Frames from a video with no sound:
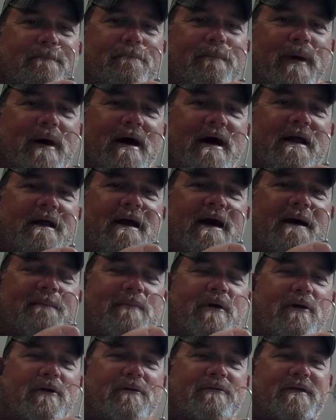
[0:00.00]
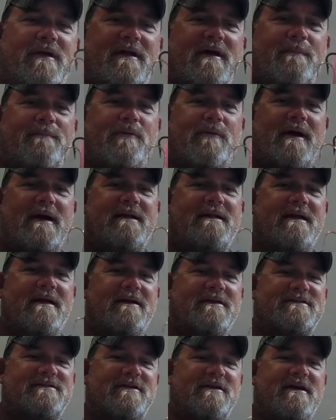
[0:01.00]
But I'm holding it up right
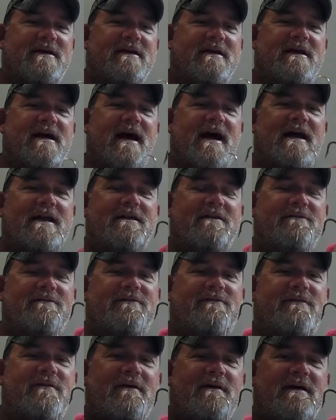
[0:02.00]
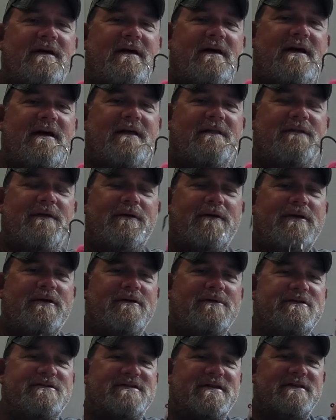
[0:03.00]
there so you can kind of. They're
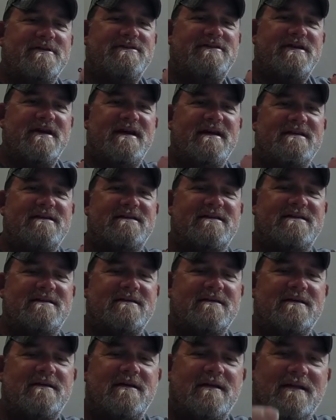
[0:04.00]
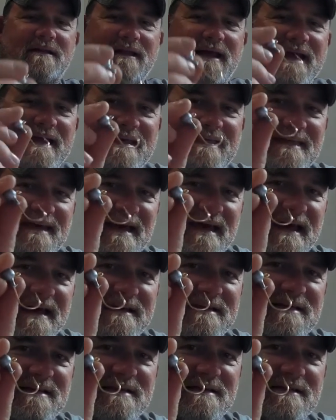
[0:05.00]
using jigs like
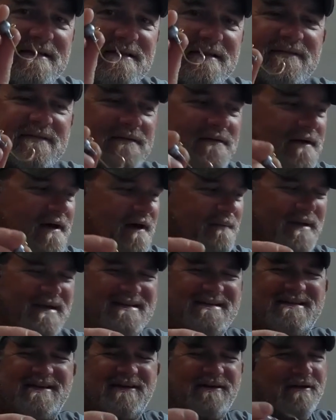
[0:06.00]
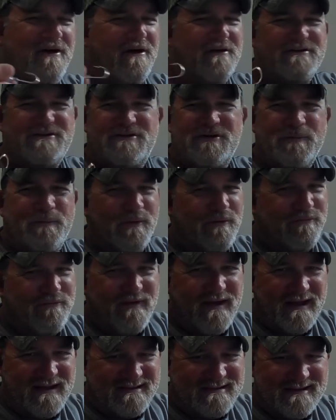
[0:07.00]
this. I mean, still all super
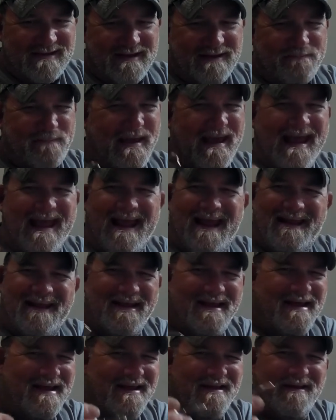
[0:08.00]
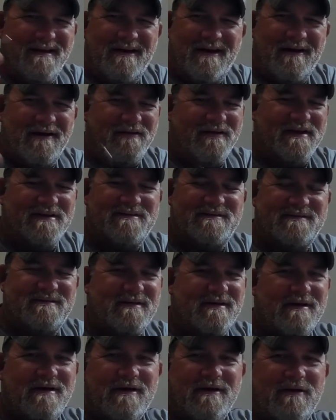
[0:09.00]
fancy, painted and all this,
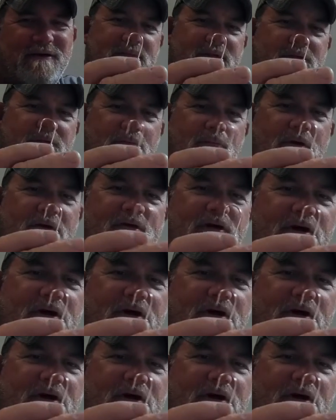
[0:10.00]
with